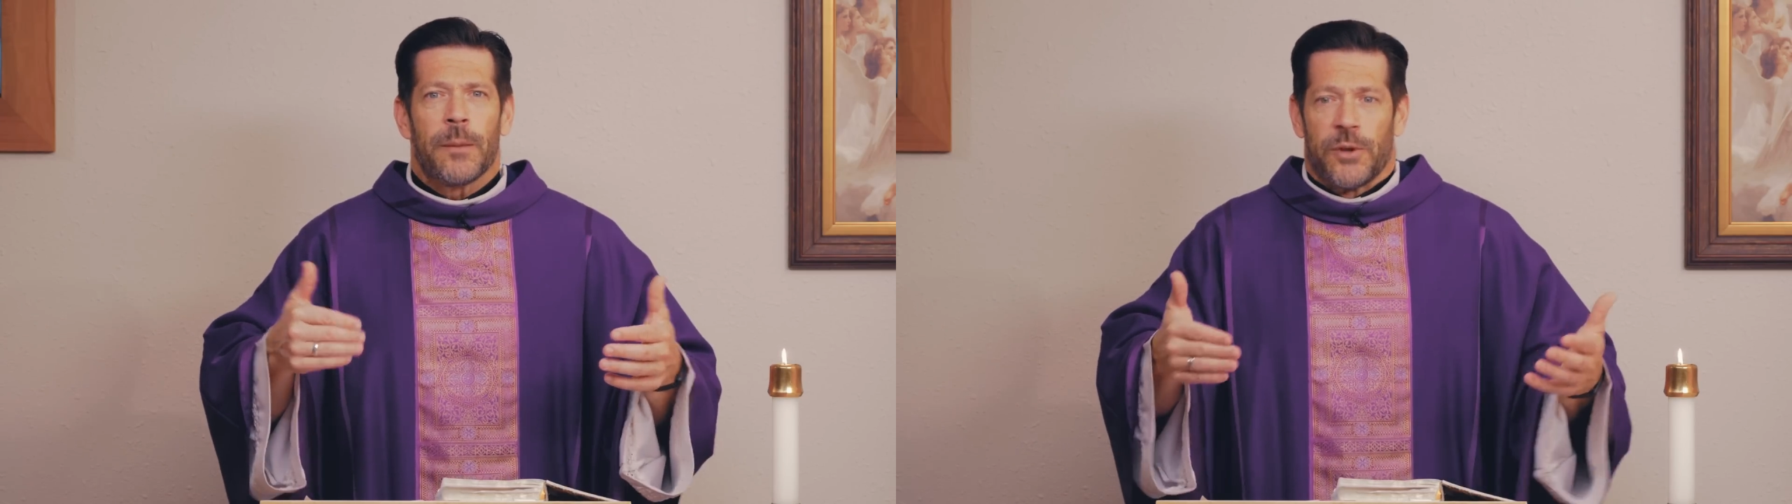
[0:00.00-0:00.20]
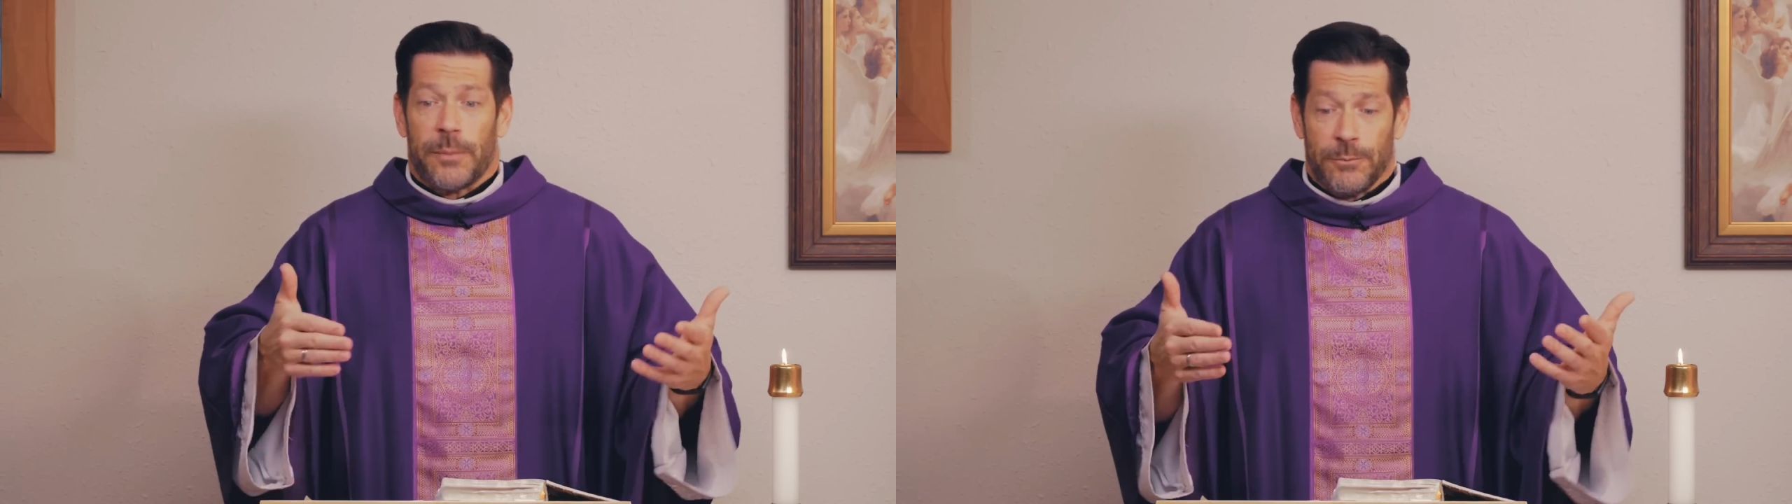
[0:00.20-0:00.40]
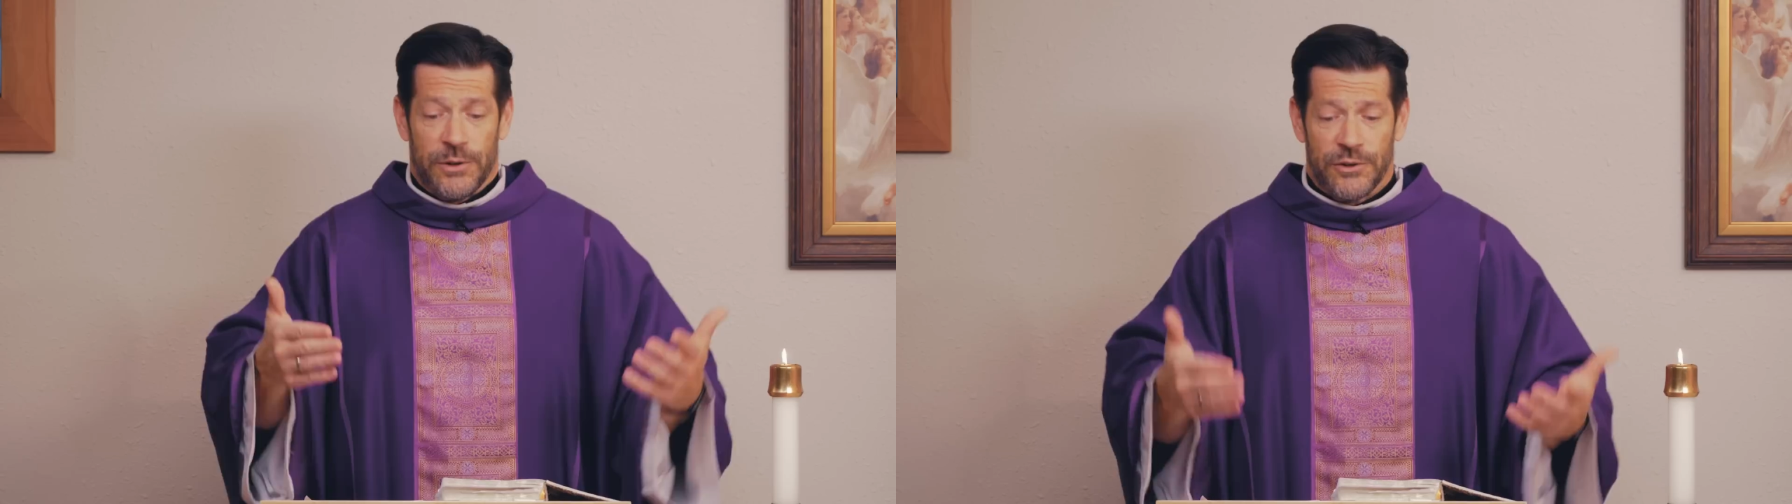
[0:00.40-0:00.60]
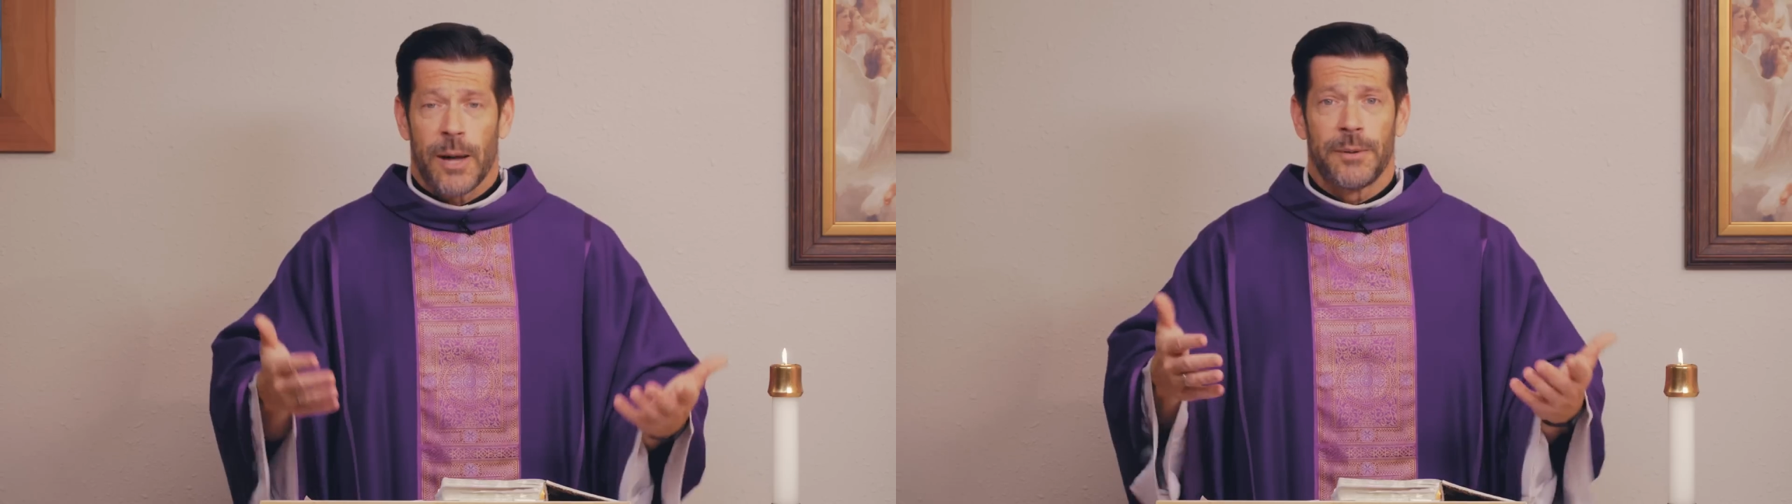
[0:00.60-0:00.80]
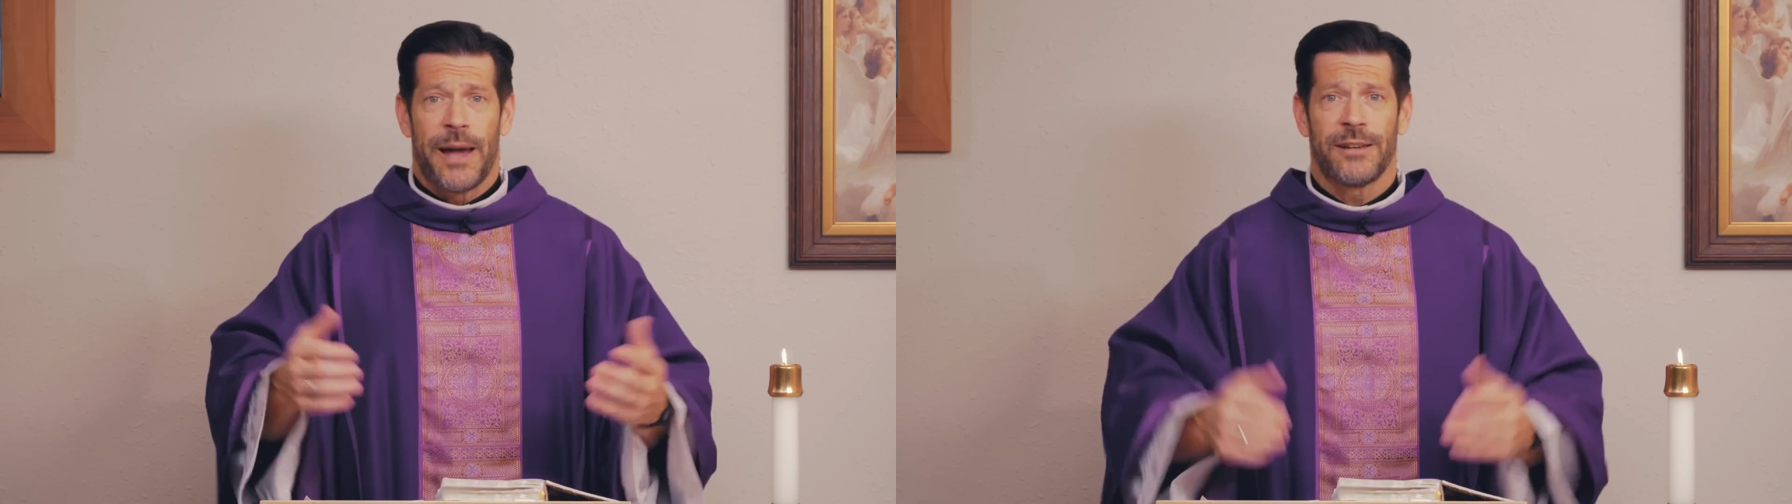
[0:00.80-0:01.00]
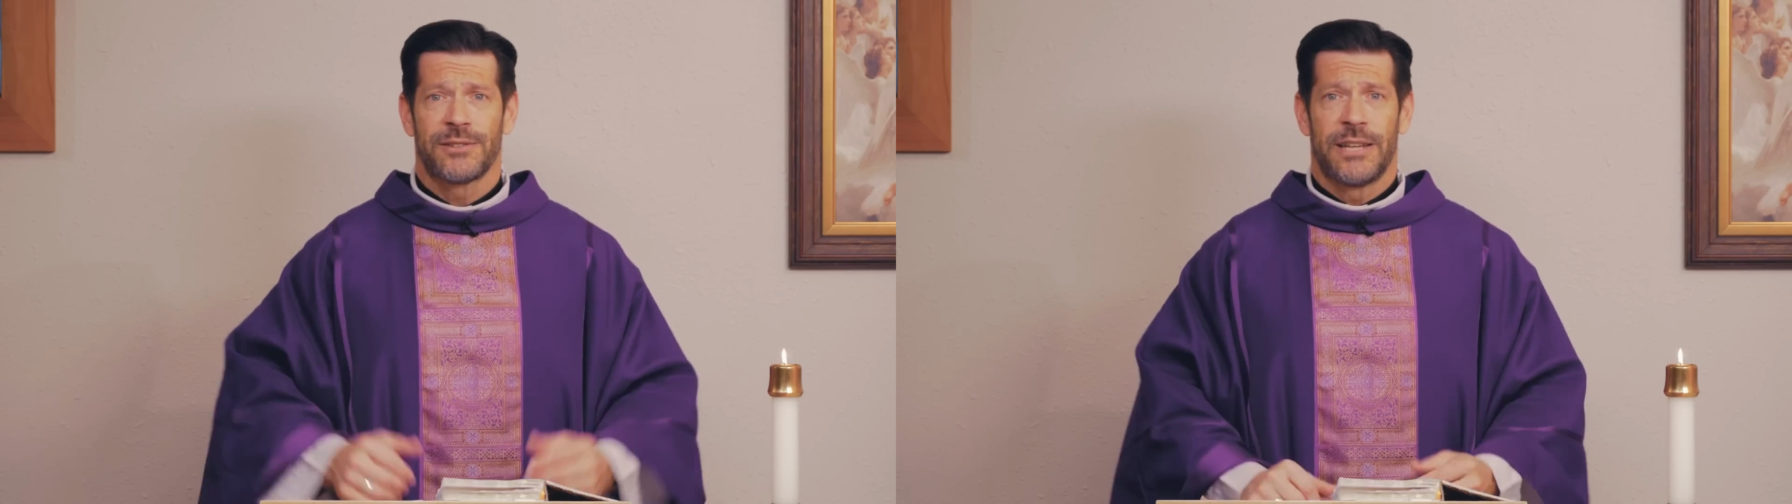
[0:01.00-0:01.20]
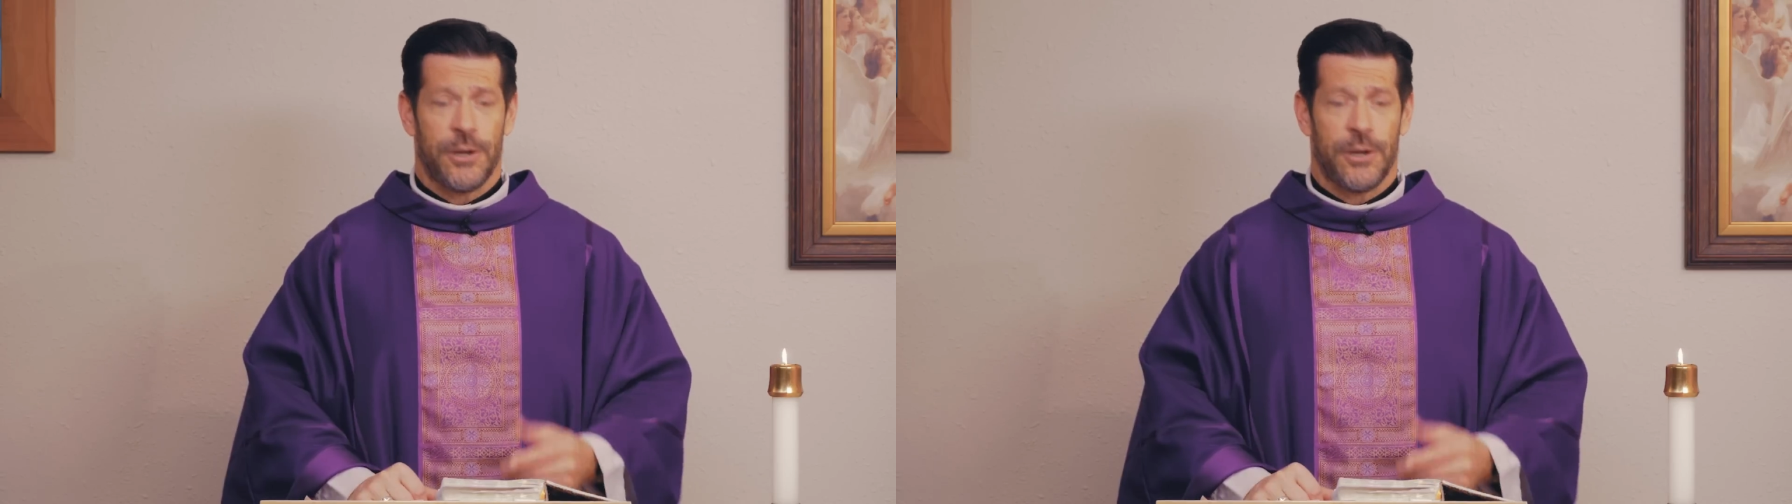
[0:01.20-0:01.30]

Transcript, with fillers: Sometimes you just come to mass to